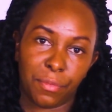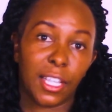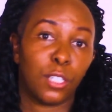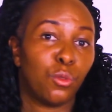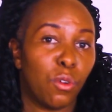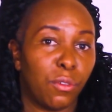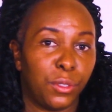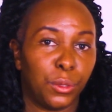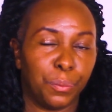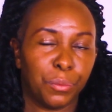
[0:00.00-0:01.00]
the two
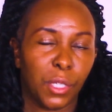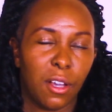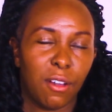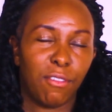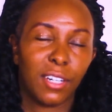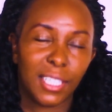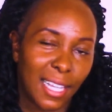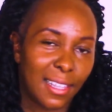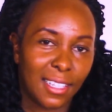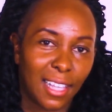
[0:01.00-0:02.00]
of you. For
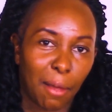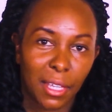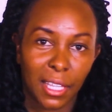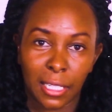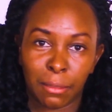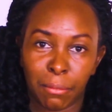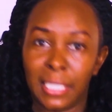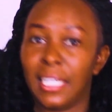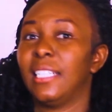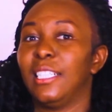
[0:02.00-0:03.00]
instance, there's something that my
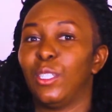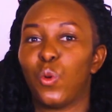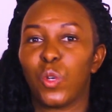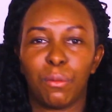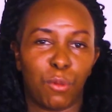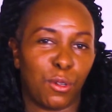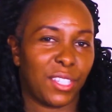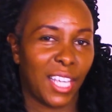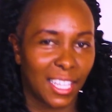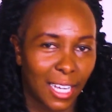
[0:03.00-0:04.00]
dad-in-law keep on
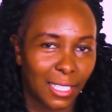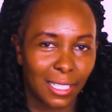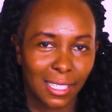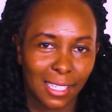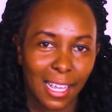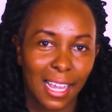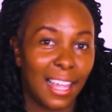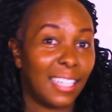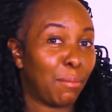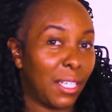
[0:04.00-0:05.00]
saying that
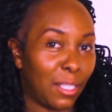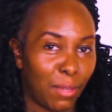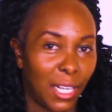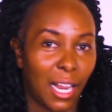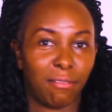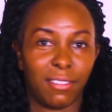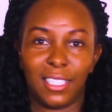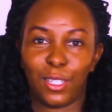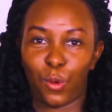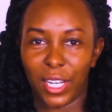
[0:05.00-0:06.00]
it makes me laugh.
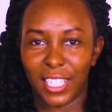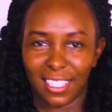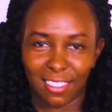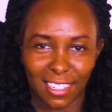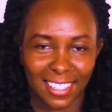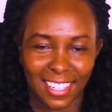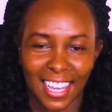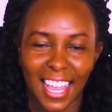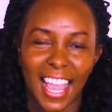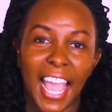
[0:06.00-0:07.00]
It's quite
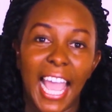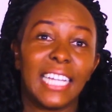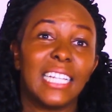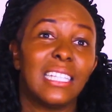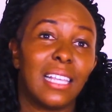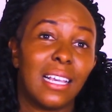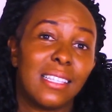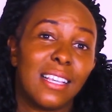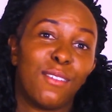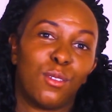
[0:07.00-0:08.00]
interesting. And he says,
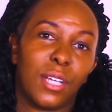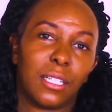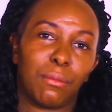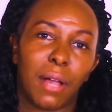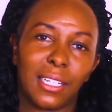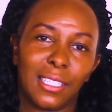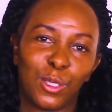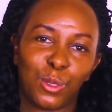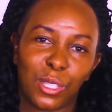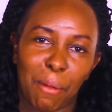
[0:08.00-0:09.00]
if you get married
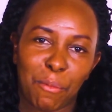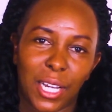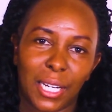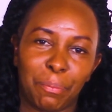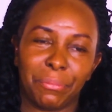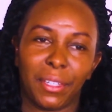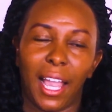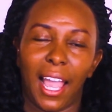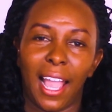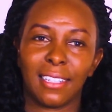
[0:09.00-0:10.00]
to someone,
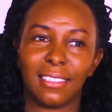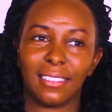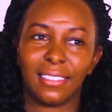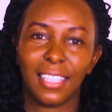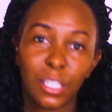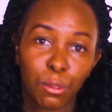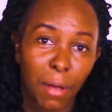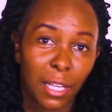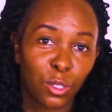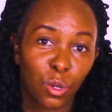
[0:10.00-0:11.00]
and this
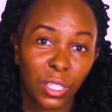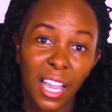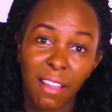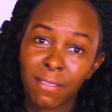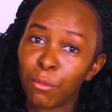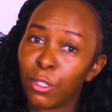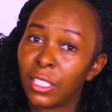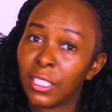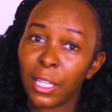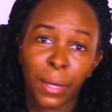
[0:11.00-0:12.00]
person, every
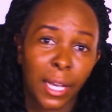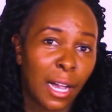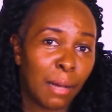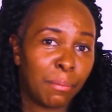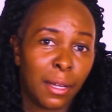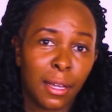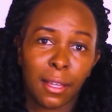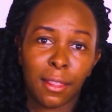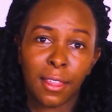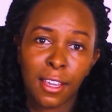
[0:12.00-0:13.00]
morning they wake up,
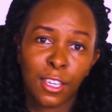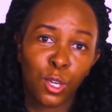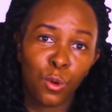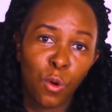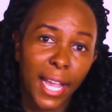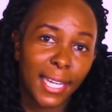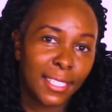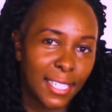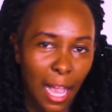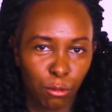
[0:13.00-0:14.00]
they cue and
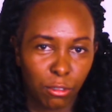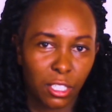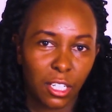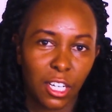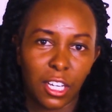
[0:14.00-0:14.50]
shout,